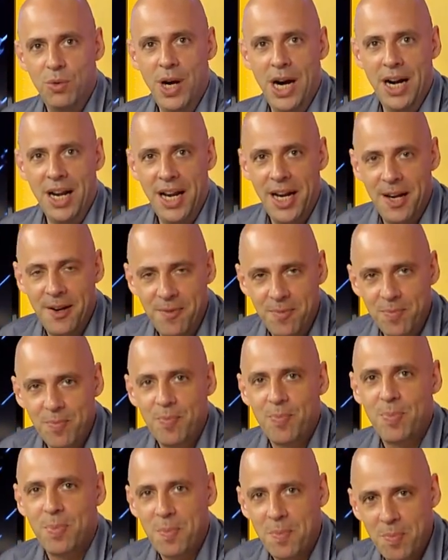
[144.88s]
really? Posted it up
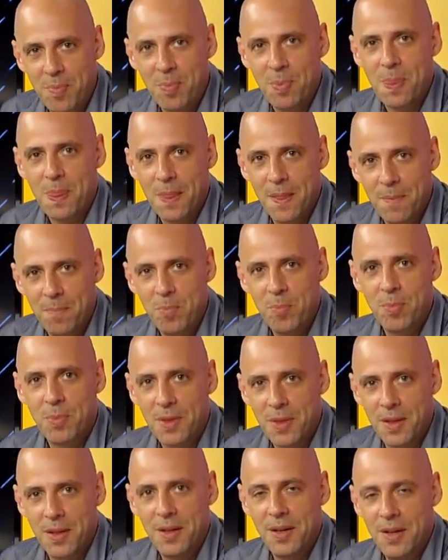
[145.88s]
on a sports wagering
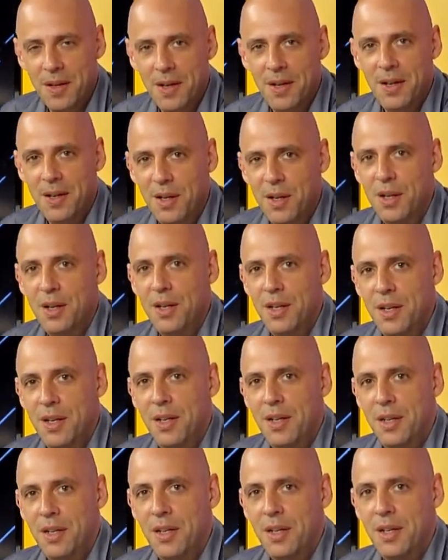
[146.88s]
board. Absolutely, yeah,
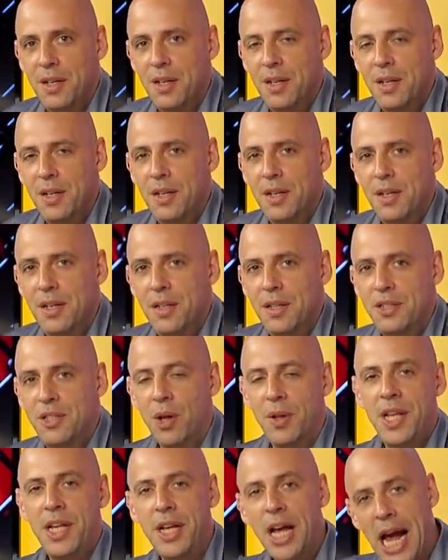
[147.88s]
it's documented. So,